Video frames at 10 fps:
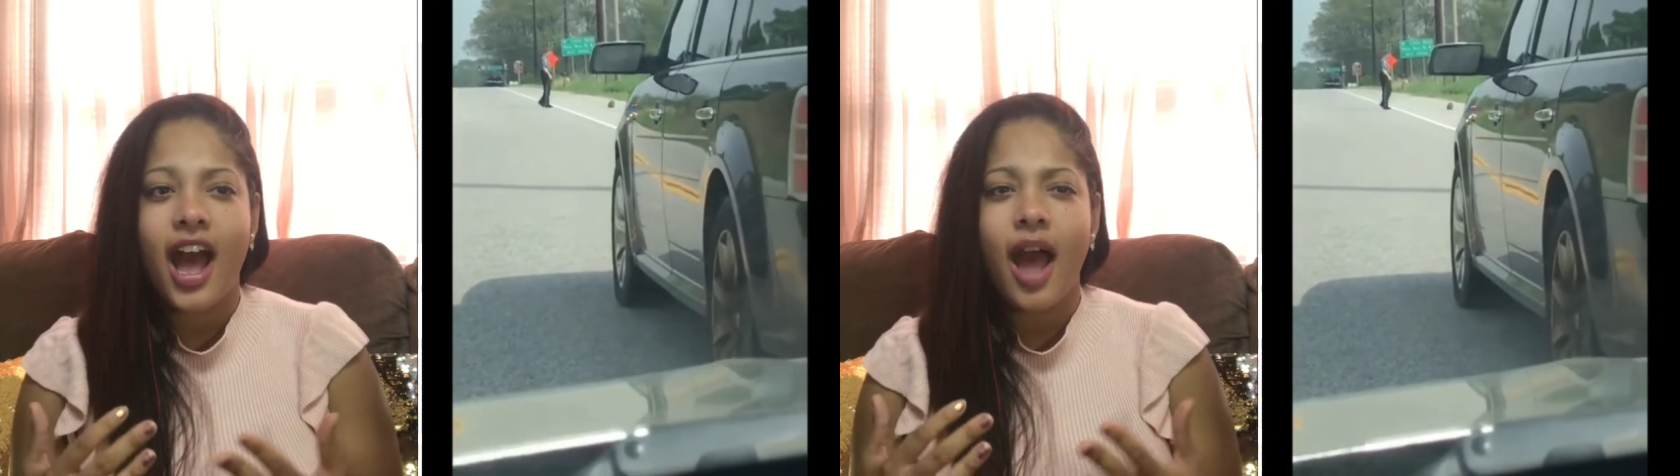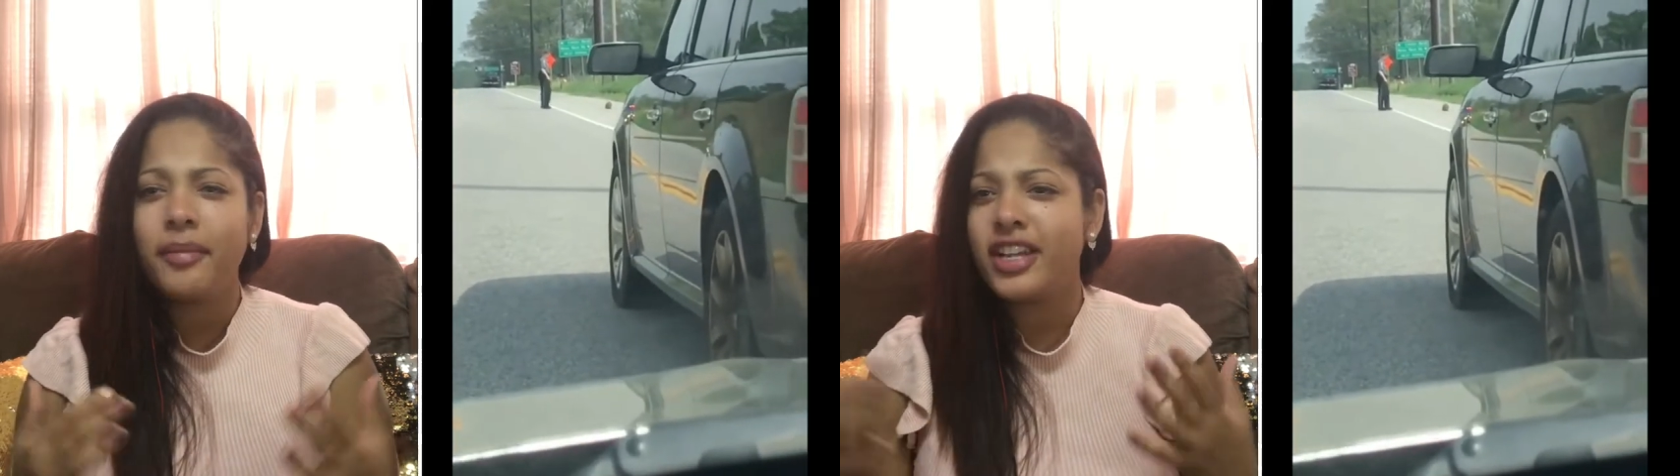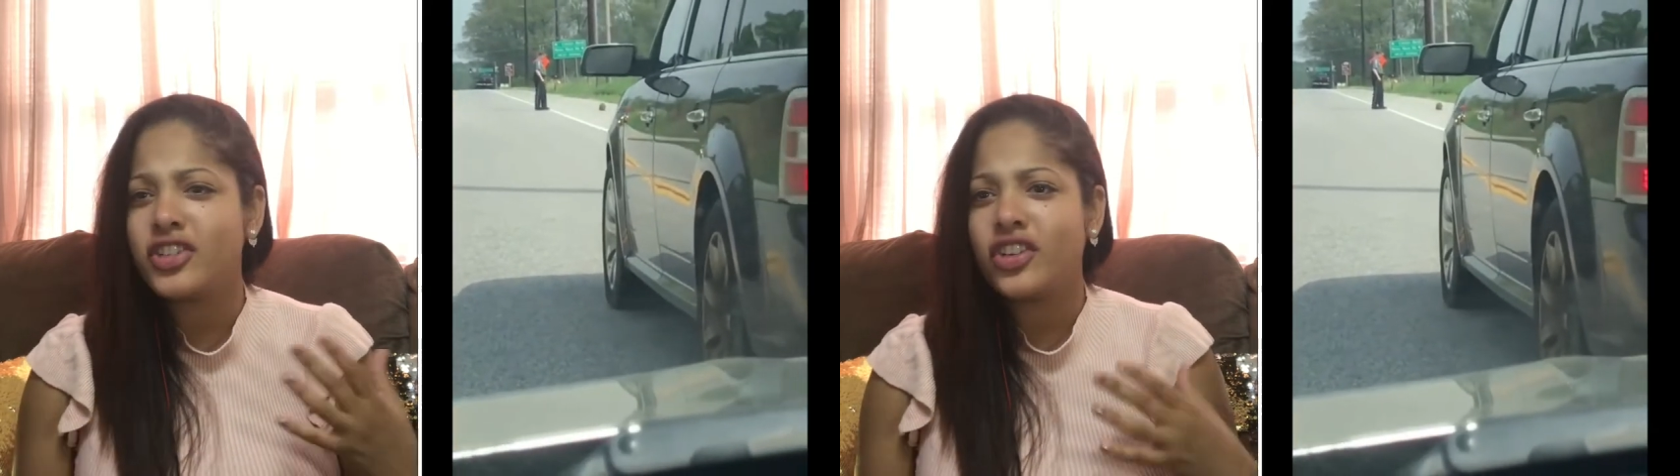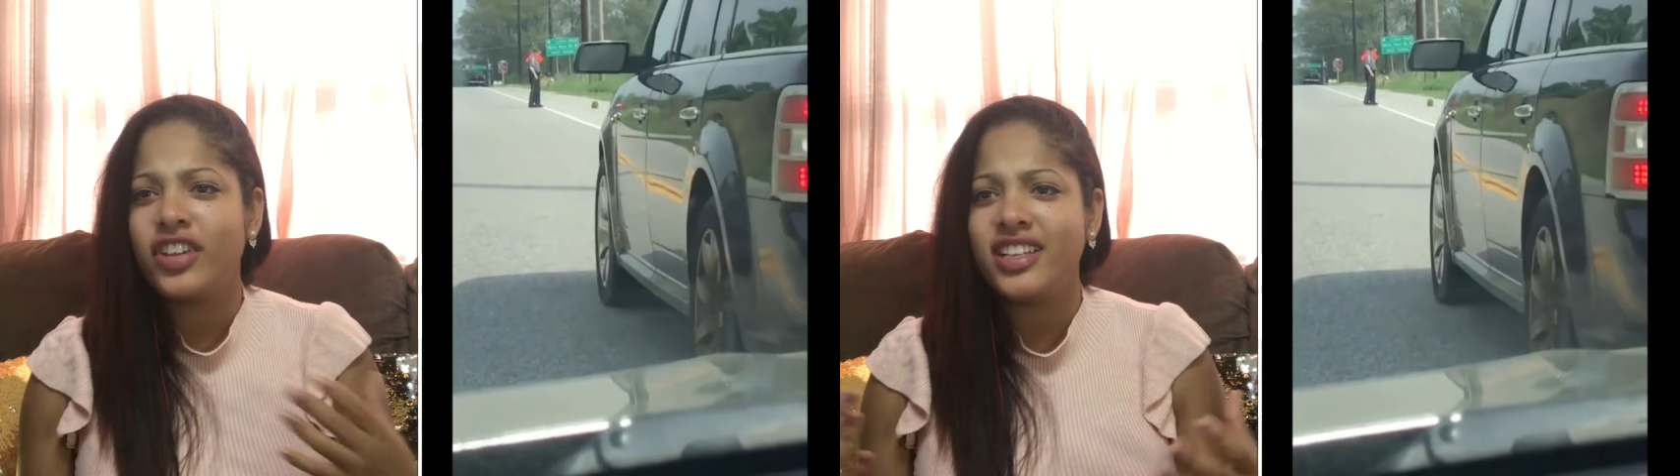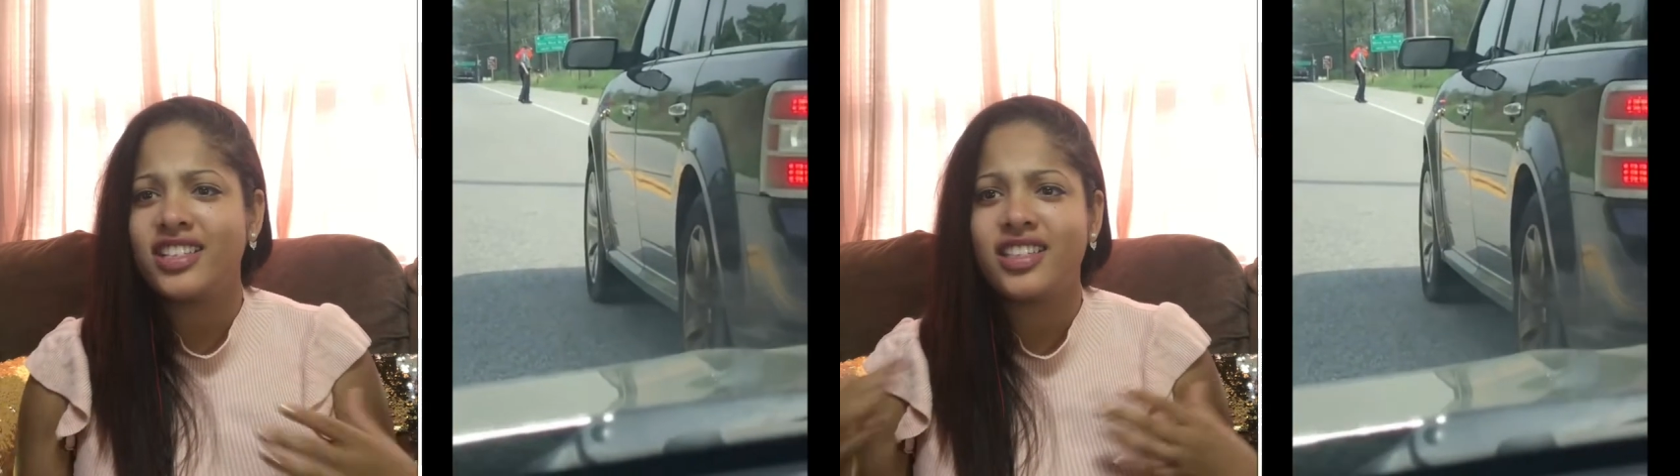I'm not sure if
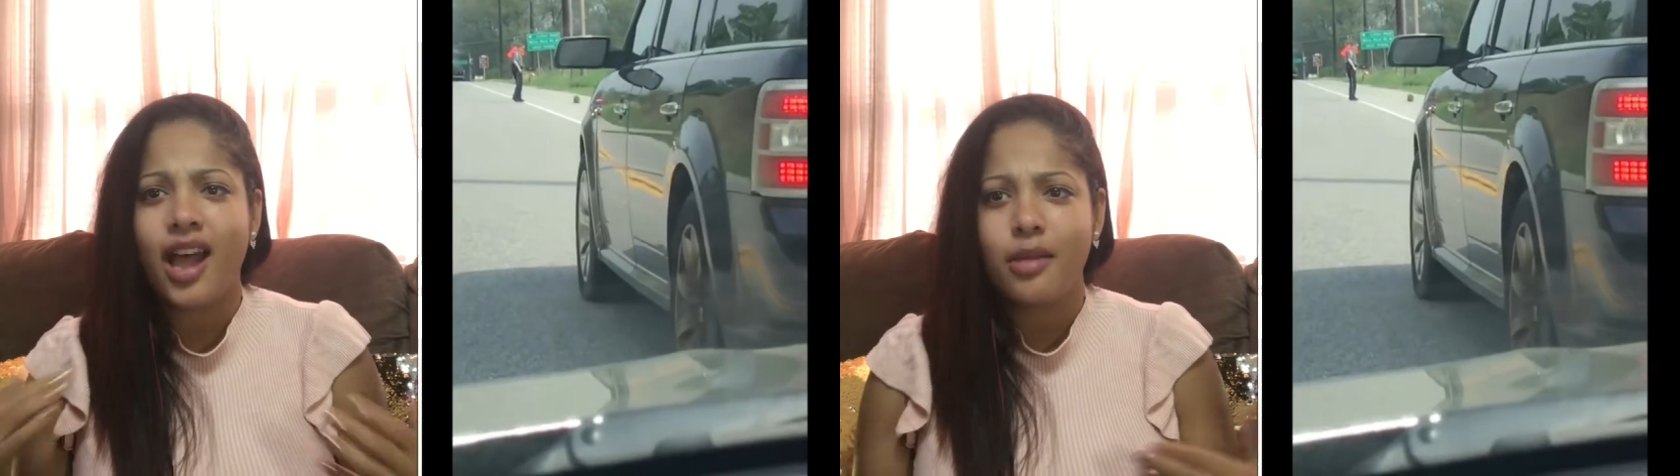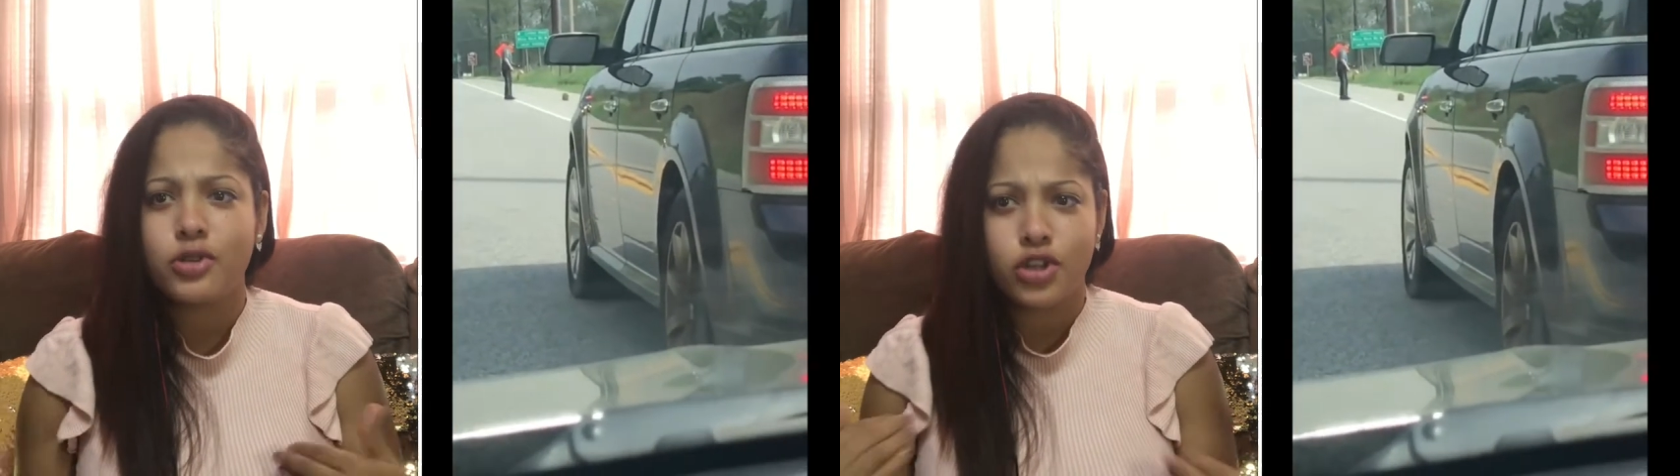he stopped